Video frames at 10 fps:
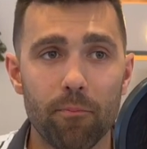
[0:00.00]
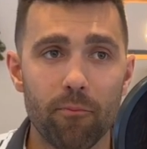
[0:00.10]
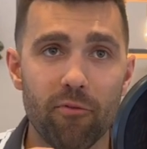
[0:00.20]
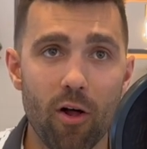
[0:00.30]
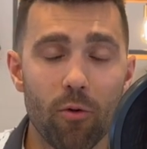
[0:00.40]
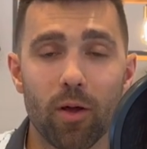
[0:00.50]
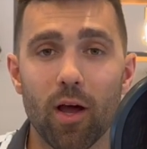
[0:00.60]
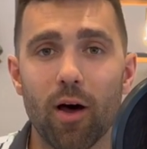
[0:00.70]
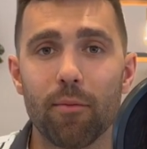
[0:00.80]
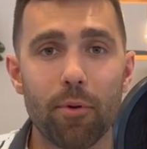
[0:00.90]
following
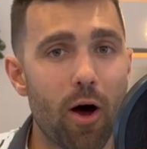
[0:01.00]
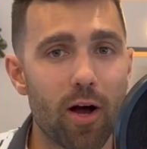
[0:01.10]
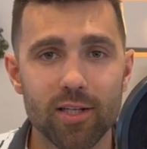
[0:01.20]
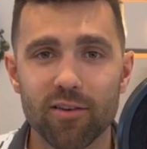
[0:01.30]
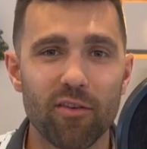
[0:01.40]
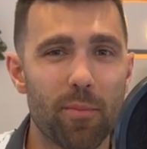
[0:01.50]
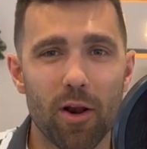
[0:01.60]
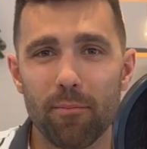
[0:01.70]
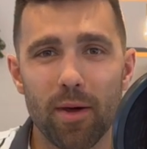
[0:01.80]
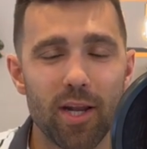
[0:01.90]
a pause of about
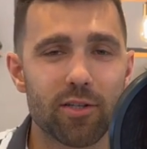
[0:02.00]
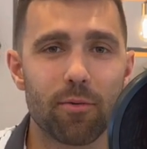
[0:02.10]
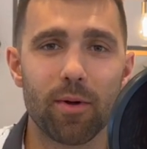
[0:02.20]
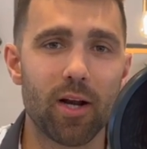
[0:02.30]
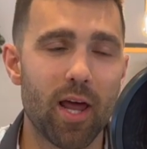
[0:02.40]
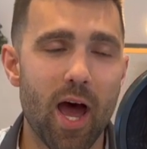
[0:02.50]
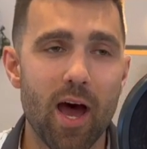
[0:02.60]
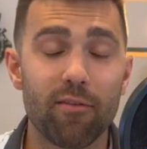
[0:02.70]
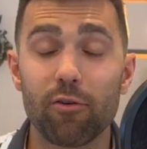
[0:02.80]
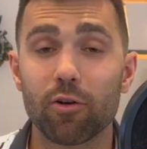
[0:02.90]
a minute to a minute and a
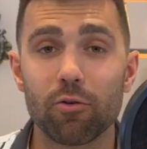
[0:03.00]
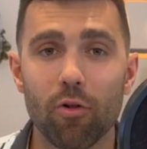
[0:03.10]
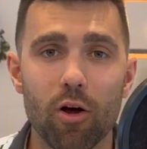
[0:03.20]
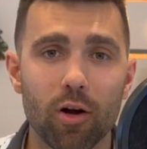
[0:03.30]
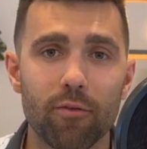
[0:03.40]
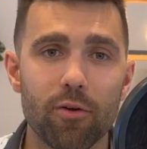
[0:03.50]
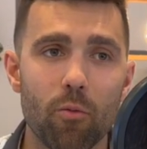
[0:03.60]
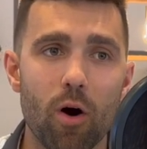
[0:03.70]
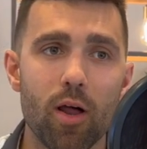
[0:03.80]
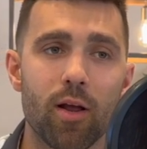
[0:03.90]
half you can do longer if you
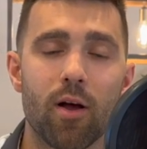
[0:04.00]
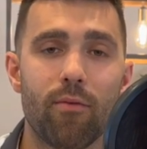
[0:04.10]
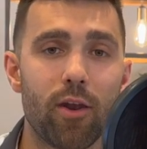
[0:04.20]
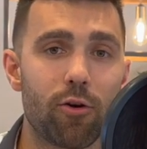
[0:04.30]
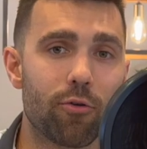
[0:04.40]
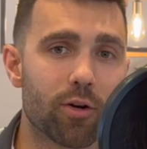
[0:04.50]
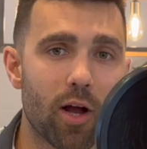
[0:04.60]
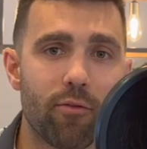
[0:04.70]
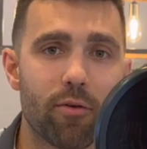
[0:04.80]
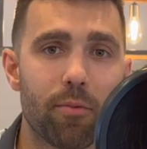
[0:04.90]
want. Then you do a
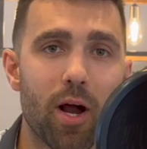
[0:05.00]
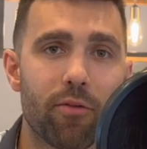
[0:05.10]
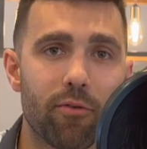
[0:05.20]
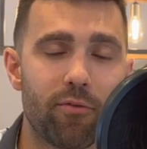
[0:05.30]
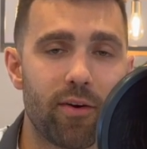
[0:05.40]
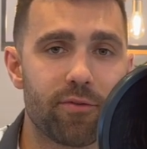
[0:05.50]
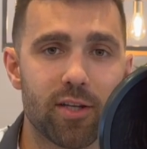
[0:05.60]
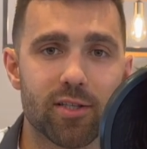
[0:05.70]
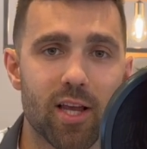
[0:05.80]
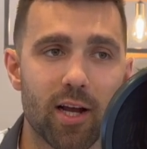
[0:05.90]
recovery breath for
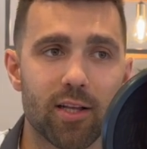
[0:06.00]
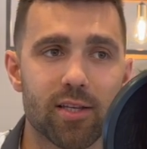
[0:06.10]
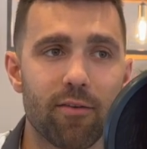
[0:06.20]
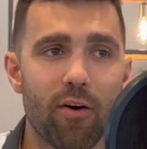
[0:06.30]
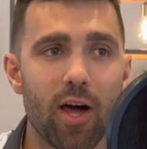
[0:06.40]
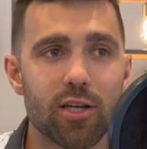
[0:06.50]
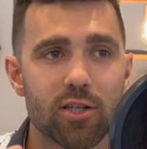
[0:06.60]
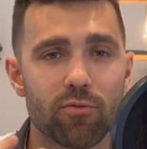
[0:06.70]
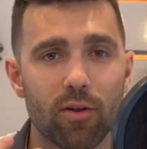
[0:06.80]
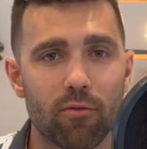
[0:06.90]
15 seconds. I find it
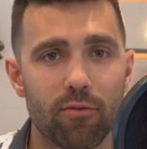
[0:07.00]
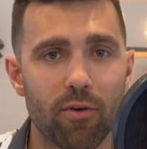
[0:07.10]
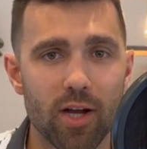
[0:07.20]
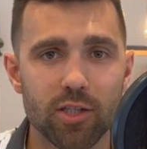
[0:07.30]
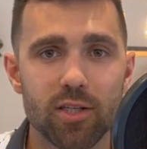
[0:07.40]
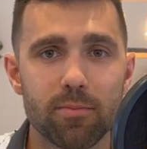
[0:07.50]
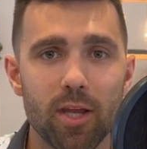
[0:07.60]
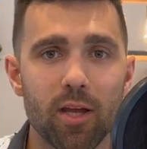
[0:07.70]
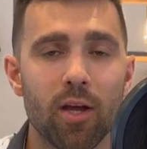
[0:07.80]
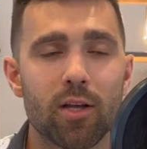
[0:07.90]
just really refreshes
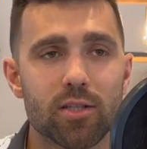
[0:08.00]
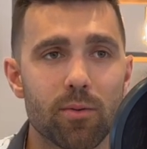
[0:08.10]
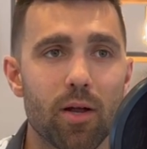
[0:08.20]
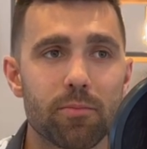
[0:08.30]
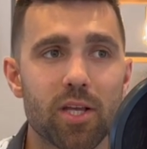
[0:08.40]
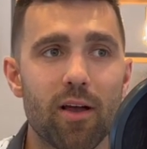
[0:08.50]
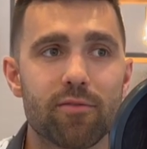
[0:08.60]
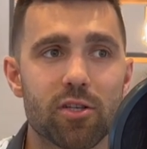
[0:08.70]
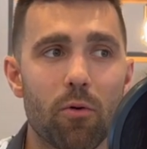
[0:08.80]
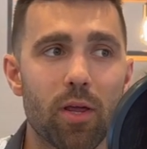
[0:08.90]
me. Sometimes I have
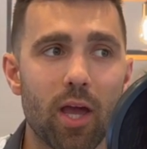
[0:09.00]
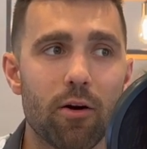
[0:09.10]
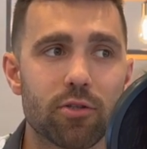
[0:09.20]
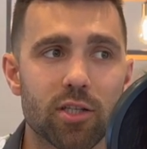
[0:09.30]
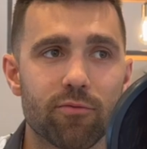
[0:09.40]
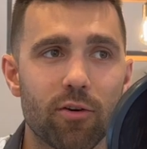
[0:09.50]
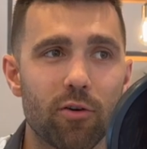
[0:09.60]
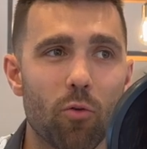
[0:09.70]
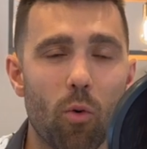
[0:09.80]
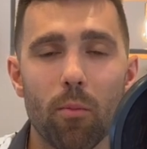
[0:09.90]
zoning out just for
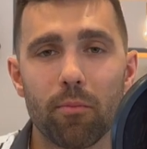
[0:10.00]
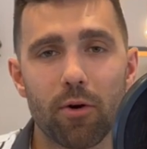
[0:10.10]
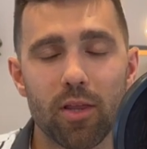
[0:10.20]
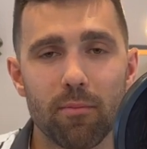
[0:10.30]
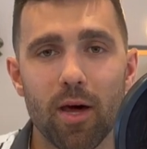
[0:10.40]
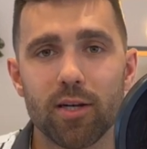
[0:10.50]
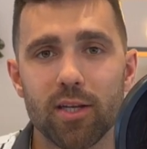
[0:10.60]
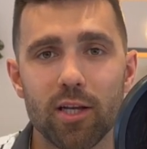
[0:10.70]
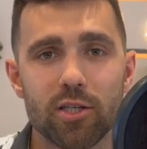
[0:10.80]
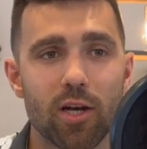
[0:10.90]
normal breathing
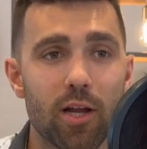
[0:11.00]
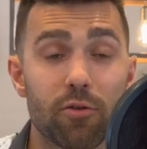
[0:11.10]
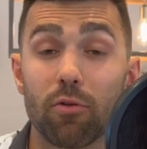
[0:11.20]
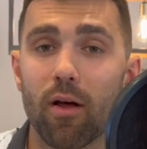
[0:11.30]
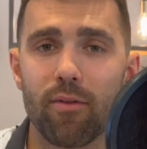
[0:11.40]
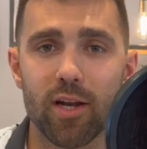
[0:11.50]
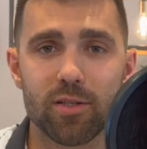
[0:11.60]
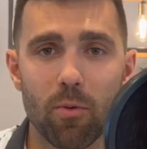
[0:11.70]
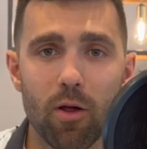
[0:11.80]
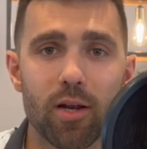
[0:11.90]
meditation. I do love that as
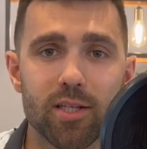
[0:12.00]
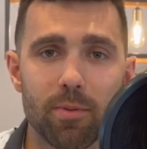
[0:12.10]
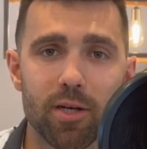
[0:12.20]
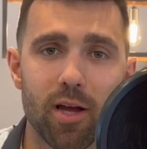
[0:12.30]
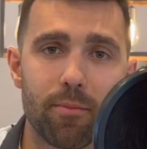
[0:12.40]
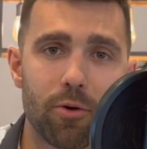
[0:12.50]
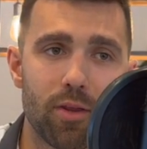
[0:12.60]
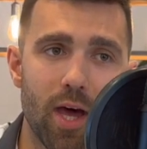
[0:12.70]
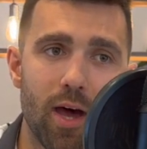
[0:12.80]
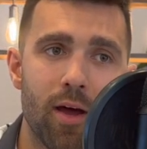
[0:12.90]
well, and I spend time doing that.